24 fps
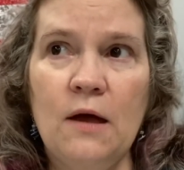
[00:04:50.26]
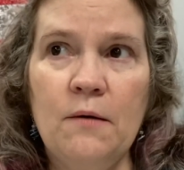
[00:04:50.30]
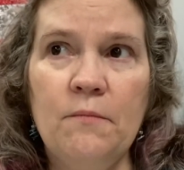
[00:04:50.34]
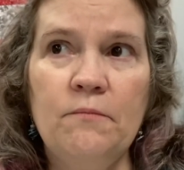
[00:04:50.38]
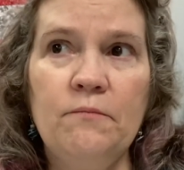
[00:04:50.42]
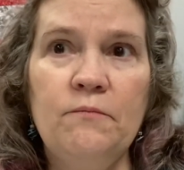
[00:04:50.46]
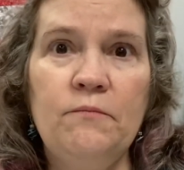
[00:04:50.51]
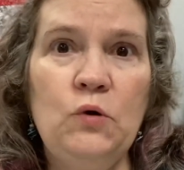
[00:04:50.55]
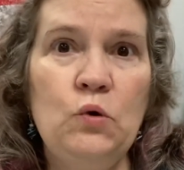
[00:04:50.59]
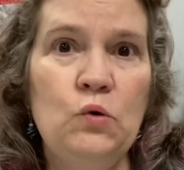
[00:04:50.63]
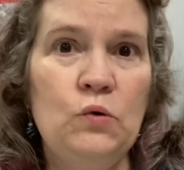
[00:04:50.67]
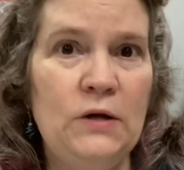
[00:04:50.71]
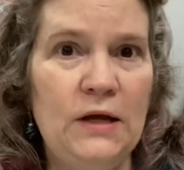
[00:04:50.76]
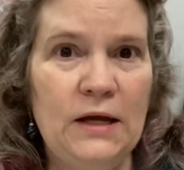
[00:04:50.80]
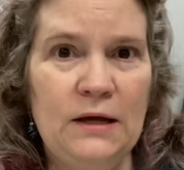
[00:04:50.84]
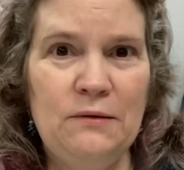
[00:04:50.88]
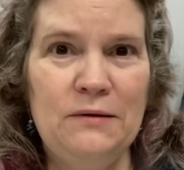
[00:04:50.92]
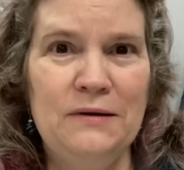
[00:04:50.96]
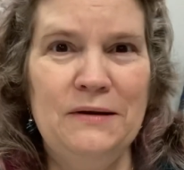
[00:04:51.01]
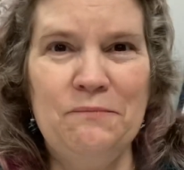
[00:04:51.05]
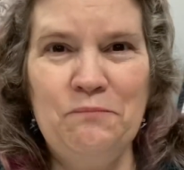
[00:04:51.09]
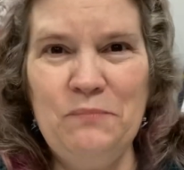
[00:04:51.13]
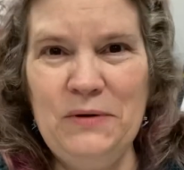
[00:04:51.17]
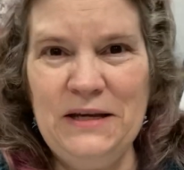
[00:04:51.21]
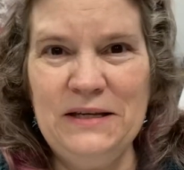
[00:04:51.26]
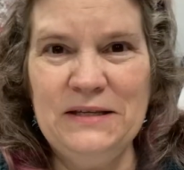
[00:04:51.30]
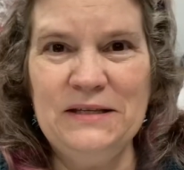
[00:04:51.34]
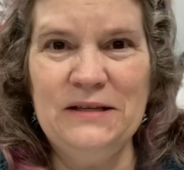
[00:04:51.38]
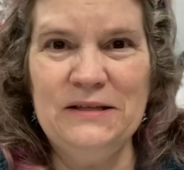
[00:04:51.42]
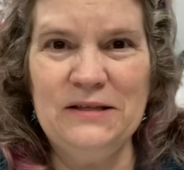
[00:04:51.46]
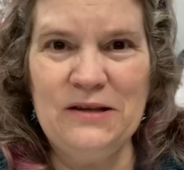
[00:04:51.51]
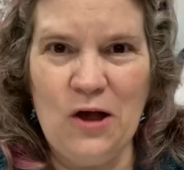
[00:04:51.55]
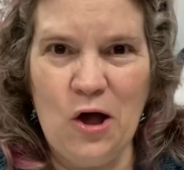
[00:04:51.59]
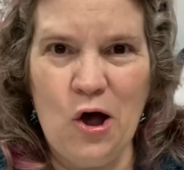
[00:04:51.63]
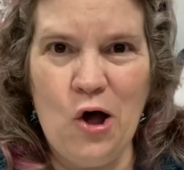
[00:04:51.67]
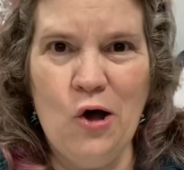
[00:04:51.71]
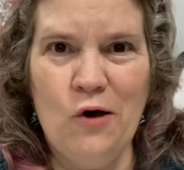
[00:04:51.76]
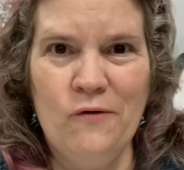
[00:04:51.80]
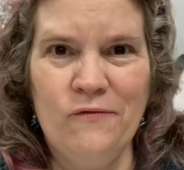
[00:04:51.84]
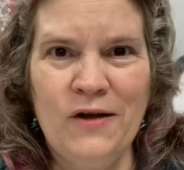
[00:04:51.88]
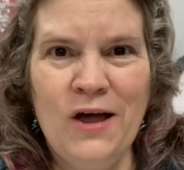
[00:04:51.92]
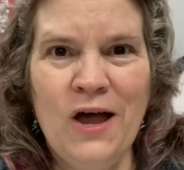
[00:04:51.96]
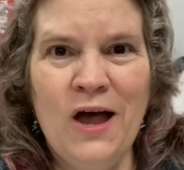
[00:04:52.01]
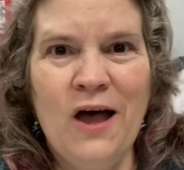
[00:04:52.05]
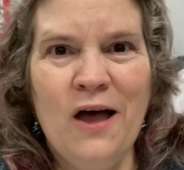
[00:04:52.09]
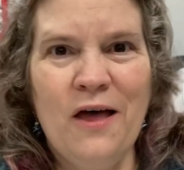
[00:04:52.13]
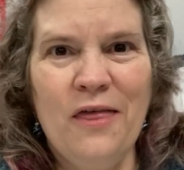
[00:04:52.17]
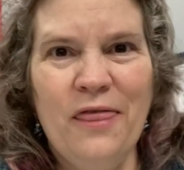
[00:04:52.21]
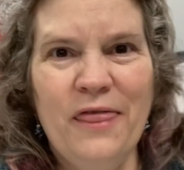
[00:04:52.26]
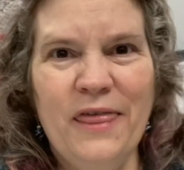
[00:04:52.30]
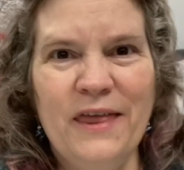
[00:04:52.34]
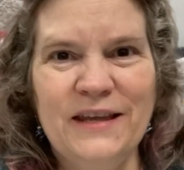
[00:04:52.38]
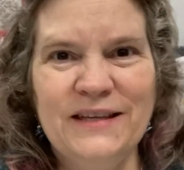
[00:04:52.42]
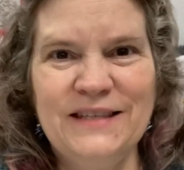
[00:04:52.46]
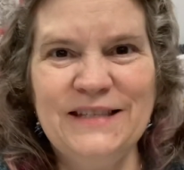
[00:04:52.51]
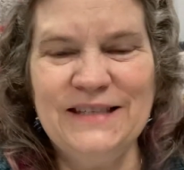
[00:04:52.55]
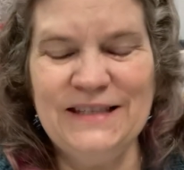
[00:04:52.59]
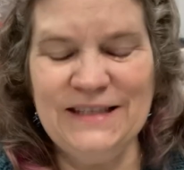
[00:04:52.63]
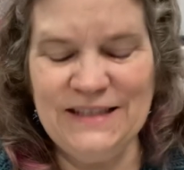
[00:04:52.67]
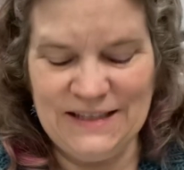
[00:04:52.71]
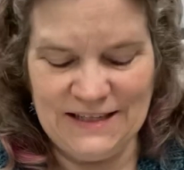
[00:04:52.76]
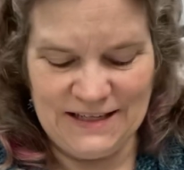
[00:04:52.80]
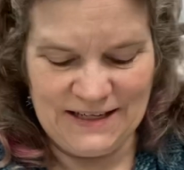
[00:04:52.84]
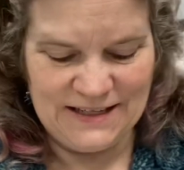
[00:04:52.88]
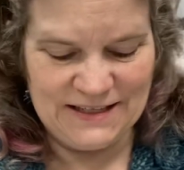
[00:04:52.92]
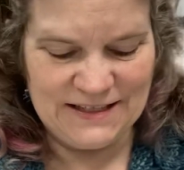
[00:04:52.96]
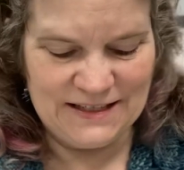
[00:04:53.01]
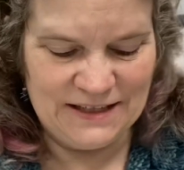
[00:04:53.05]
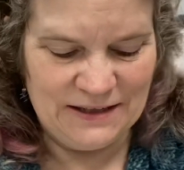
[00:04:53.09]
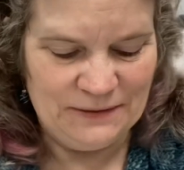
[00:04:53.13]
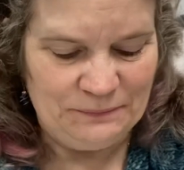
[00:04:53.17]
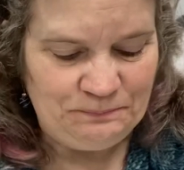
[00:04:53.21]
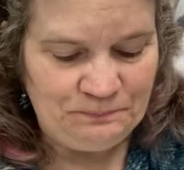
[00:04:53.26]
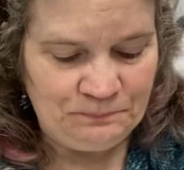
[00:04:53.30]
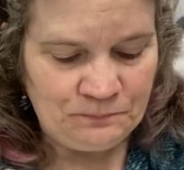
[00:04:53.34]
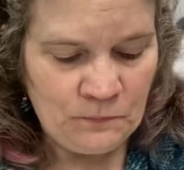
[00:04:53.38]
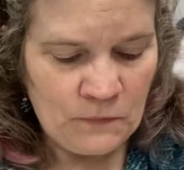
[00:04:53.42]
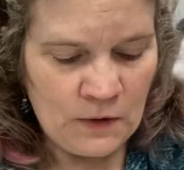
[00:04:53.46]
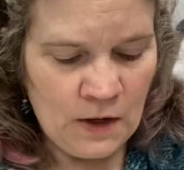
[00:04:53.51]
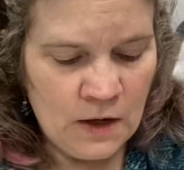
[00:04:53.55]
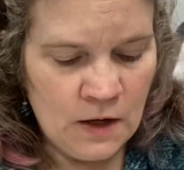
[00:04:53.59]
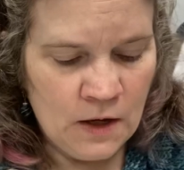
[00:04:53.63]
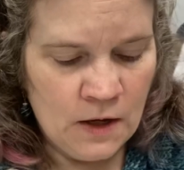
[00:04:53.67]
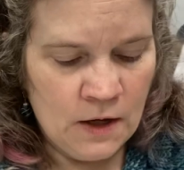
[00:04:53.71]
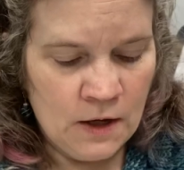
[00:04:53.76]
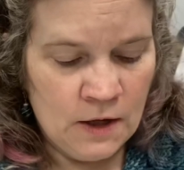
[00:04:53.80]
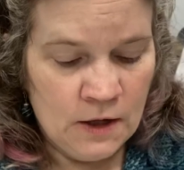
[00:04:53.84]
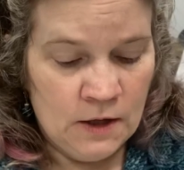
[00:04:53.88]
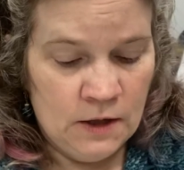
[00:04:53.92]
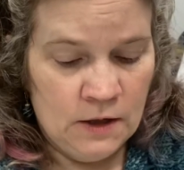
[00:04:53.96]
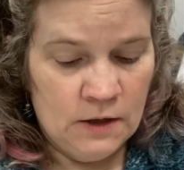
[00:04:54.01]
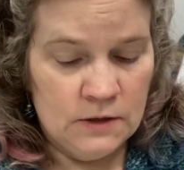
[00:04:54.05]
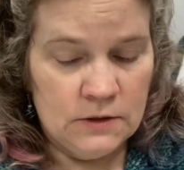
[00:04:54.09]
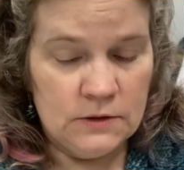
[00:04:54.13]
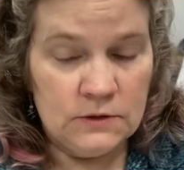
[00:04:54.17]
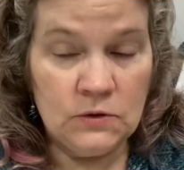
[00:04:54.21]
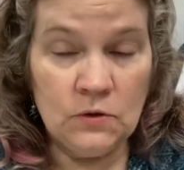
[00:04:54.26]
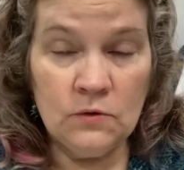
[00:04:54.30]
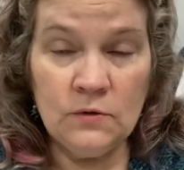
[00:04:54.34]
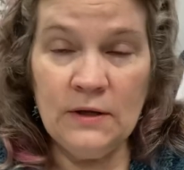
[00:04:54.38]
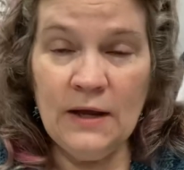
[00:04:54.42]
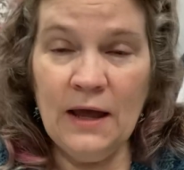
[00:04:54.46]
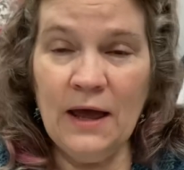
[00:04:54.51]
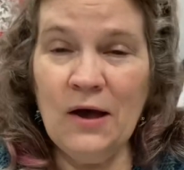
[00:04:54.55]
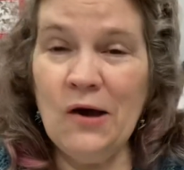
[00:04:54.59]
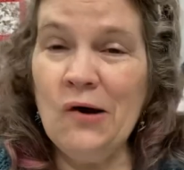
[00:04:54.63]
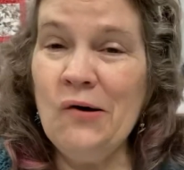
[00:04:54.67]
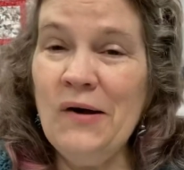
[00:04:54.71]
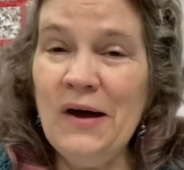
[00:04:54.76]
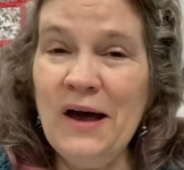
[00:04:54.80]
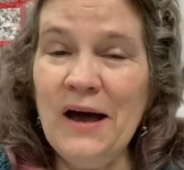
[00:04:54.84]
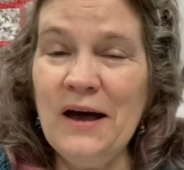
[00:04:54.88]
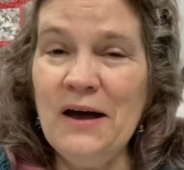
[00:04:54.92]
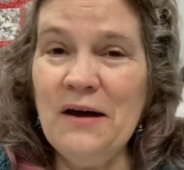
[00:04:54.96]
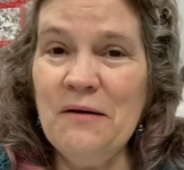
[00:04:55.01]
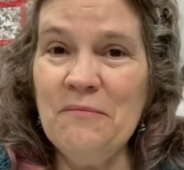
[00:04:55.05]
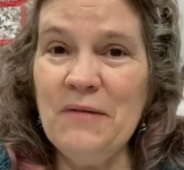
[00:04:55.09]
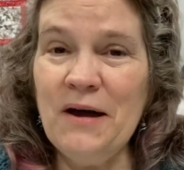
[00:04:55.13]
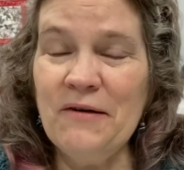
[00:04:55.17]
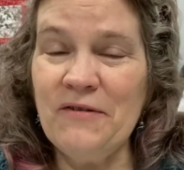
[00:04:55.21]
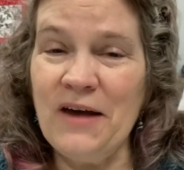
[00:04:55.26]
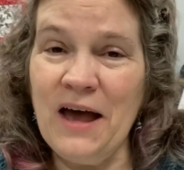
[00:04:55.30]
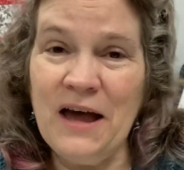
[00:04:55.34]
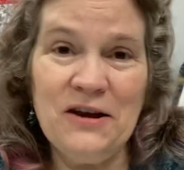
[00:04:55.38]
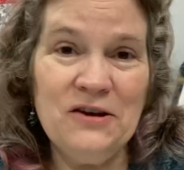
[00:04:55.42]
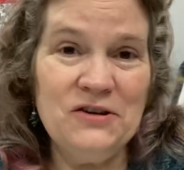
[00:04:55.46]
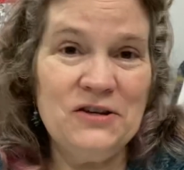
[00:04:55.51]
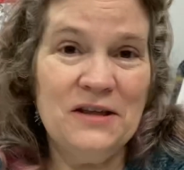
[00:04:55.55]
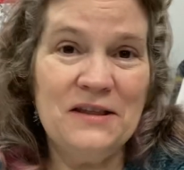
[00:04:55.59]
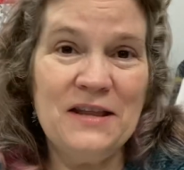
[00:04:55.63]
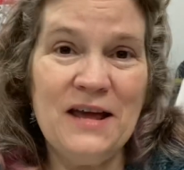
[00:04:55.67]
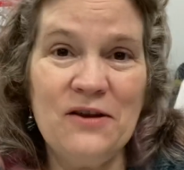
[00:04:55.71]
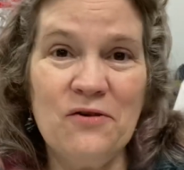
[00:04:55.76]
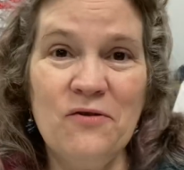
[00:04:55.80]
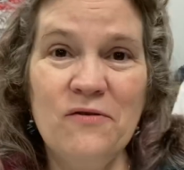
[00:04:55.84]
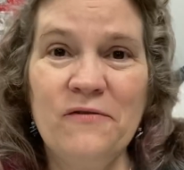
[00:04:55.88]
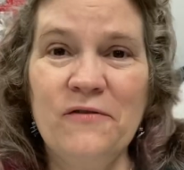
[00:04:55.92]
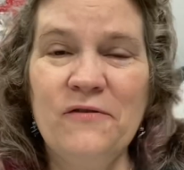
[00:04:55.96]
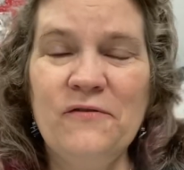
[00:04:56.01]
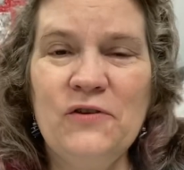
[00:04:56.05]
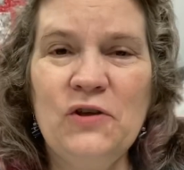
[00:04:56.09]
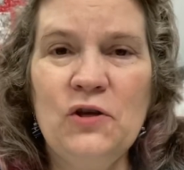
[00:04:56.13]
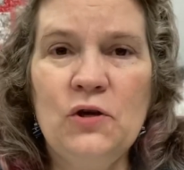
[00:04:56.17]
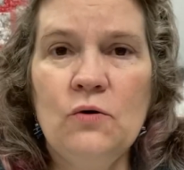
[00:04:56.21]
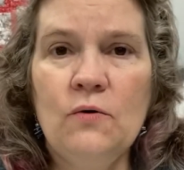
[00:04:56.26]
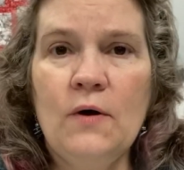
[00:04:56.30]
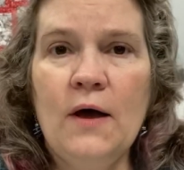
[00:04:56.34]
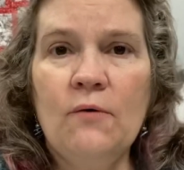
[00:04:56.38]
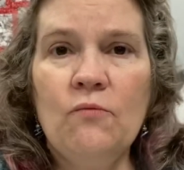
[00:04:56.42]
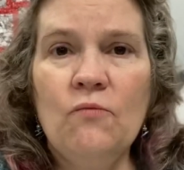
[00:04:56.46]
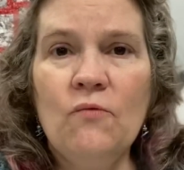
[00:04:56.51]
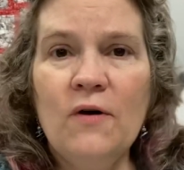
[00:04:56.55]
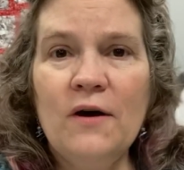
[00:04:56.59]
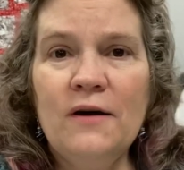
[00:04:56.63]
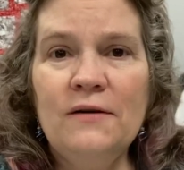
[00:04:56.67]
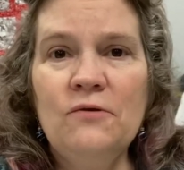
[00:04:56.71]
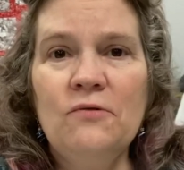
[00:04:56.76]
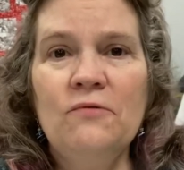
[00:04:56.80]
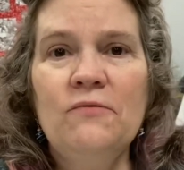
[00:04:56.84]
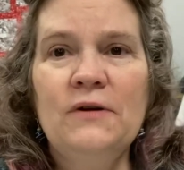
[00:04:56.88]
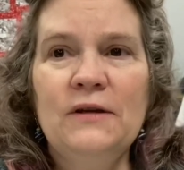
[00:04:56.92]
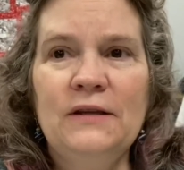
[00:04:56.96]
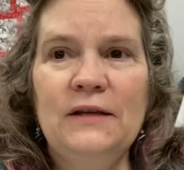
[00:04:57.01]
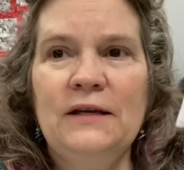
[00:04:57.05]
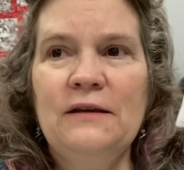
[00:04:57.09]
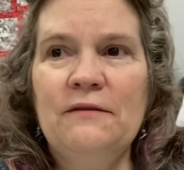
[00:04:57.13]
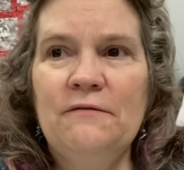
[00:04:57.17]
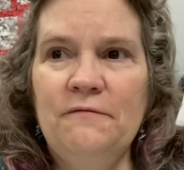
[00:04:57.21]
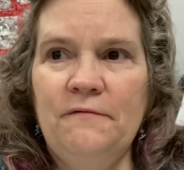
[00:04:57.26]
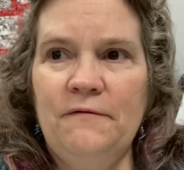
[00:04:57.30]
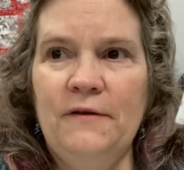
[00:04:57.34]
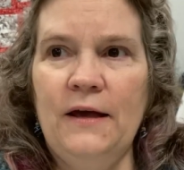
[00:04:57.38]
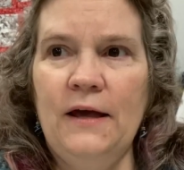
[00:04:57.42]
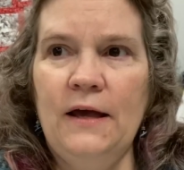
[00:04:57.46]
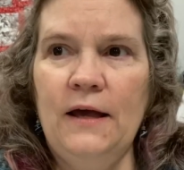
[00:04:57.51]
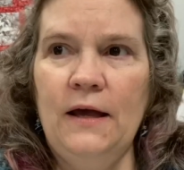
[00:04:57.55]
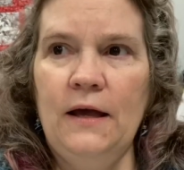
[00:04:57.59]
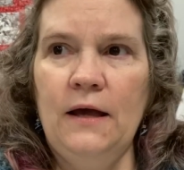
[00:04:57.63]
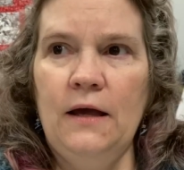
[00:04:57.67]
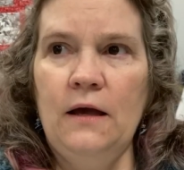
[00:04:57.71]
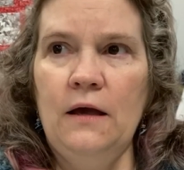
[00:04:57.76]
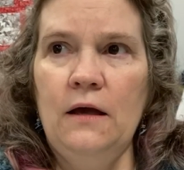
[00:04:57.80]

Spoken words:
unique pieces of the season. So now I've kind of done that overview. I want to really convey